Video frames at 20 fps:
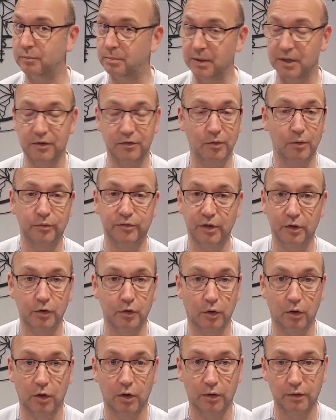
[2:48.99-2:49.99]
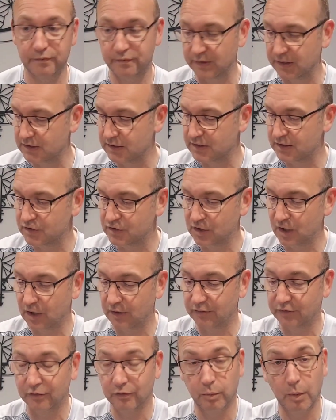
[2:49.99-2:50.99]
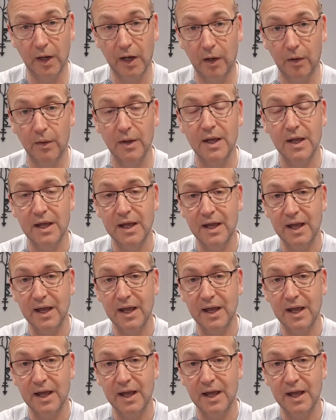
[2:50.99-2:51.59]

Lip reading: but he's also got a lot of vintage shirts as well.